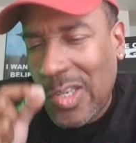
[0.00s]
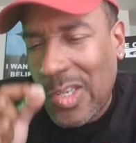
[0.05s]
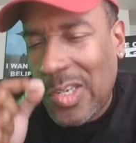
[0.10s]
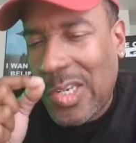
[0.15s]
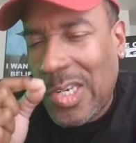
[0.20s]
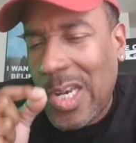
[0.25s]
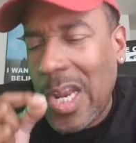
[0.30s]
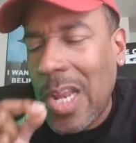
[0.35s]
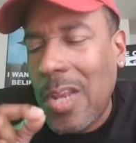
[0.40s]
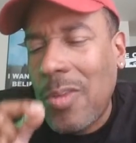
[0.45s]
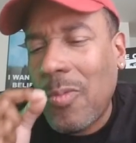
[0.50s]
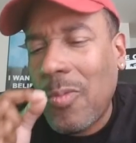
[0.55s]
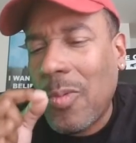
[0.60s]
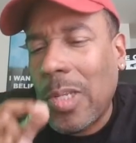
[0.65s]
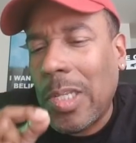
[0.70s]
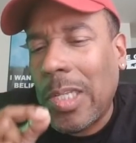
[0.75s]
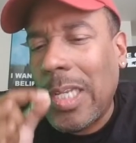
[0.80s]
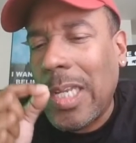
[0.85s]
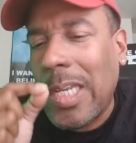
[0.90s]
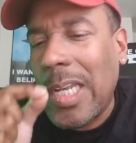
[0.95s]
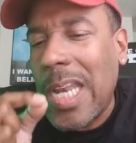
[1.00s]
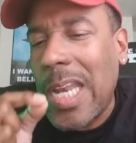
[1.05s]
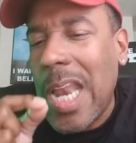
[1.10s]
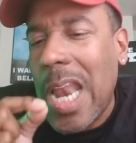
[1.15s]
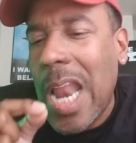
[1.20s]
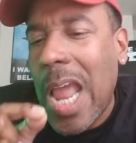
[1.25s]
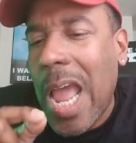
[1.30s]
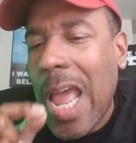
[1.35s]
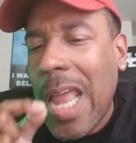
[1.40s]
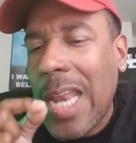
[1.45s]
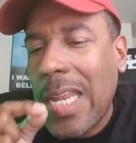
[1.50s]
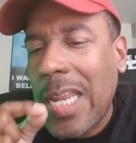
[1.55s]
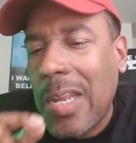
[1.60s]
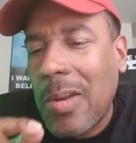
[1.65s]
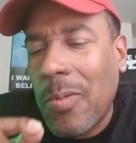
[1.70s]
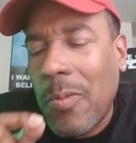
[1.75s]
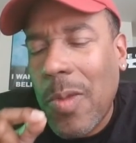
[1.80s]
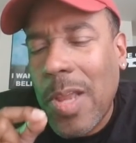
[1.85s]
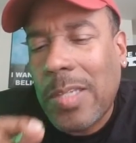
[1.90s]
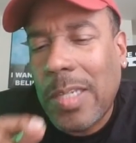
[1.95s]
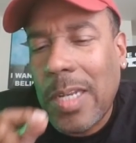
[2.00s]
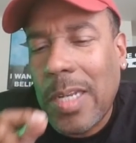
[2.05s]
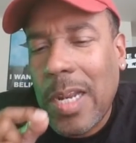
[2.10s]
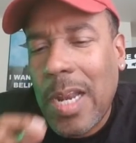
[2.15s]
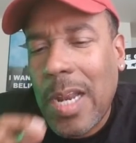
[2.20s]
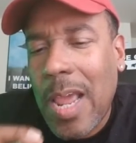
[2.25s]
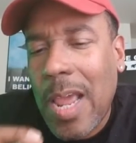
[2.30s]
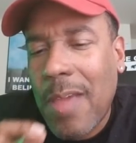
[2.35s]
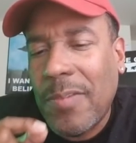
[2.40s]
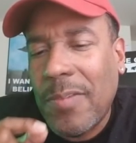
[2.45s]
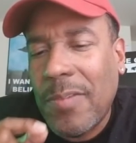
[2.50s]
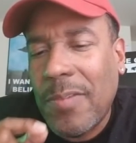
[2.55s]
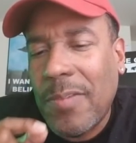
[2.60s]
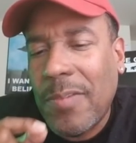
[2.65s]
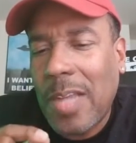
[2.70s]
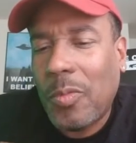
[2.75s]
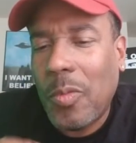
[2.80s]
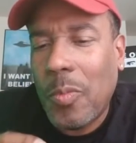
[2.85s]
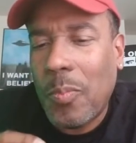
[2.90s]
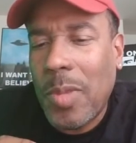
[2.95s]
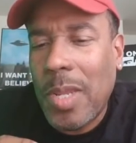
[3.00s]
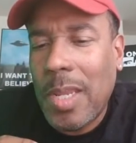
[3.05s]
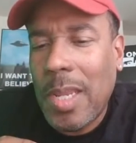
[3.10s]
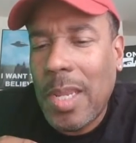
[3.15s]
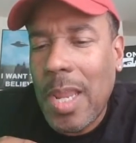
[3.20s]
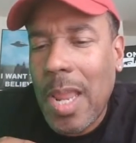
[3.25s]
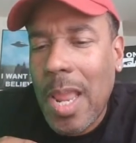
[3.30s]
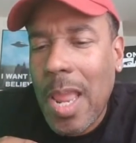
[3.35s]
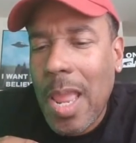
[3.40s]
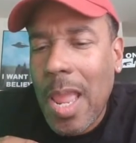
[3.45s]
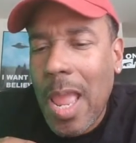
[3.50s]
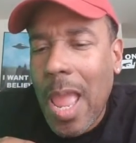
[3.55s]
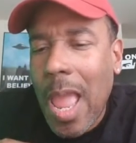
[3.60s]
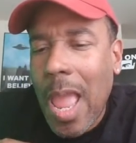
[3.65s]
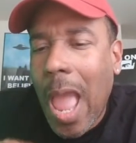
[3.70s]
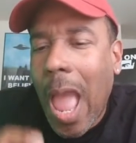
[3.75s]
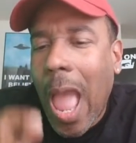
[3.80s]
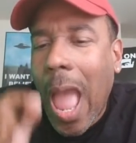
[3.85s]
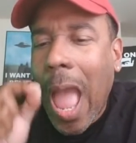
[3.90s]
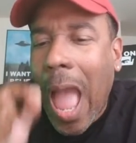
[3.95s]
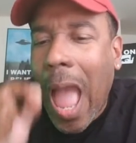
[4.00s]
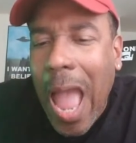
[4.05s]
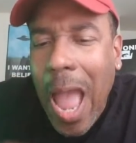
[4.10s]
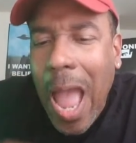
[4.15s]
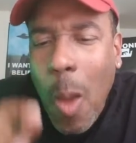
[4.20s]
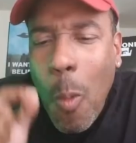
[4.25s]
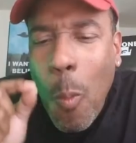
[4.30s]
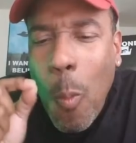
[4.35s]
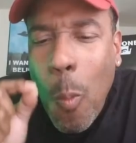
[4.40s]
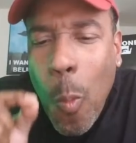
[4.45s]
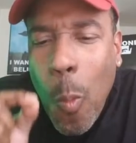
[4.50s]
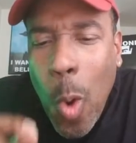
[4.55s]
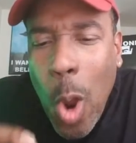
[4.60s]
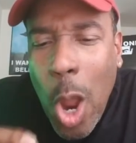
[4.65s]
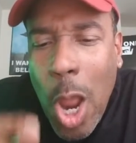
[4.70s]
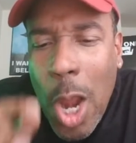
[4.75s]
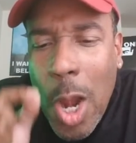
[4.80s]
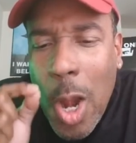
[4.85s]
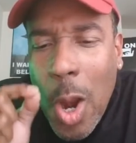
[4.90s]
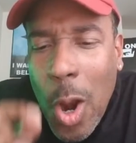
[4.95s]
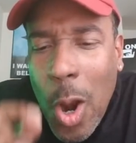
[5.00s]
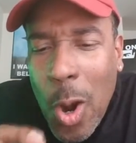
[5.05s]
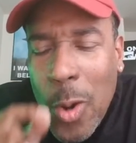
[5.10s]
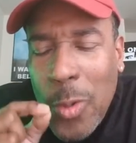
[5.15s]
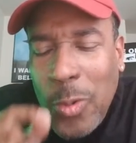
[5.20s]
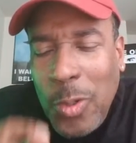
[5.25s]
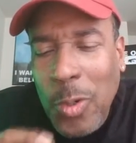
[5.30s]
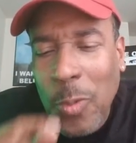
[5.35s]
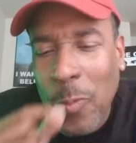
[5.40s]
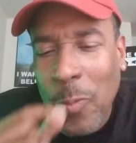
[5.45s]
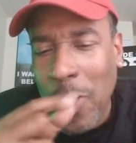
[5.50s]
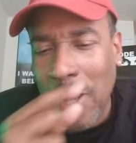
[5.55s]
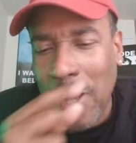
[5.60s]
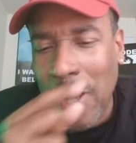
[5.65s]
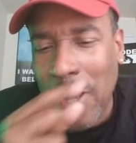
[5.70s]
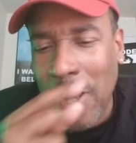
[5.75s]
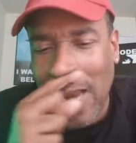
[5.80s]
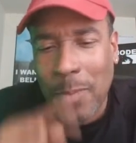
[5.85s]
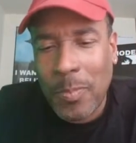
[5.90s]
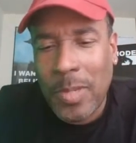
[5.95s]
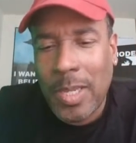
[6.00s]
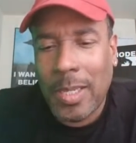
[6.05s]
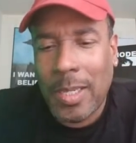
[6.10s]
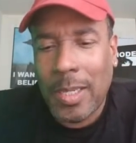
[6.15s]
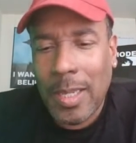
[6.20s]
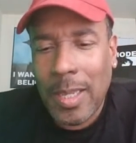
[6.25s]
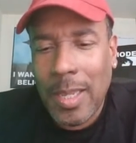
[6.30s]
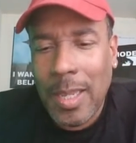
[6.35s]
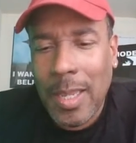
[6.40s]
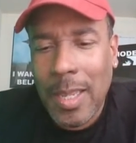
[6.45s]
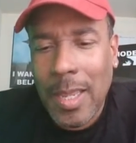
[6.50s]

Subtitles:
genuinely not interested in having sex with me, I want her to reject me.